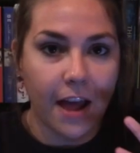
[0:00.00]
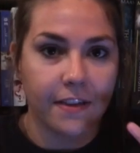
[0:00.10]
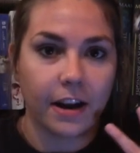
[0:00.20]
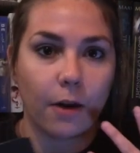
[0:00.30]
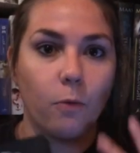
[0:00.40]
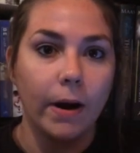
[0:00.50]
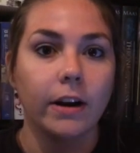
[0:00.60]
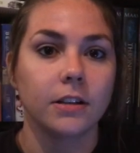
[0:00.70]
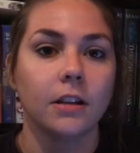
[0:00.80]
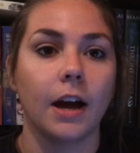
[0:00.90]
And then I went
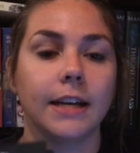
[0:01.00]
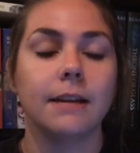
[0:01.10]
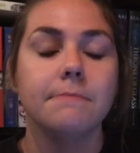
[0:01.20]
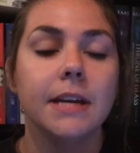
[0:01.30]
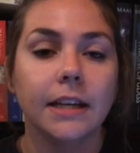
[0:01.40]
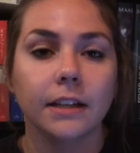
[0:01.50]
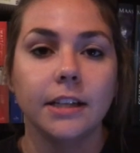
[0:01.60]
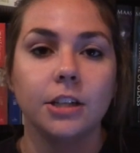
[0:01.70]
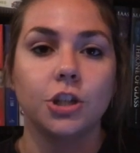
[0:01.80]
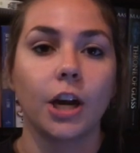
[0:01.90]
online
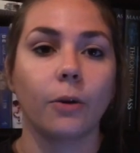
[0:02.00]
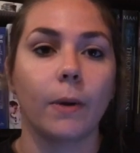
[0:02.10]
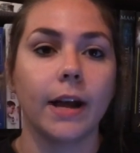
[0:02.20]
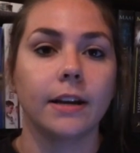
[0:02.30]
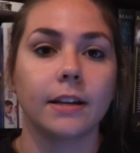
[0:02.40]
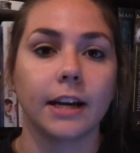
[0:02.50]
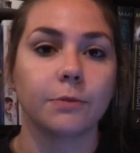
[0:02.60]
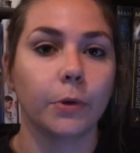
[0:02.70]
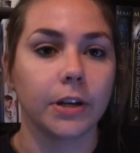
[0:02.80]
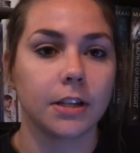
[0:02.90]
immediately to check when the
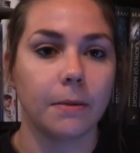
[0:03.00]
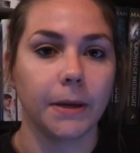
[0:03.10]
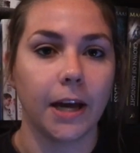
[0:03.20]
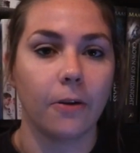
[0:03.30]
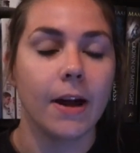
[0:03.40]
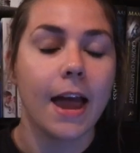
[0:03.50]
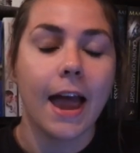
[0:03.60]
next book is coming out,